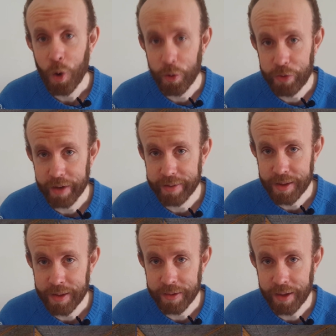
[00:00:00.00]
a
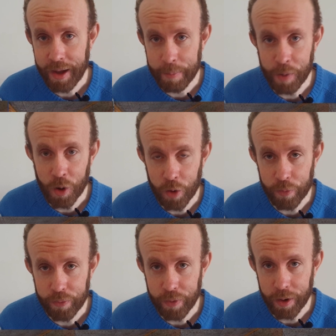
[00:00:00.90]
certain amount
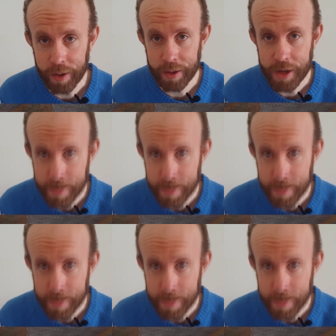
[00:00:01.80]
of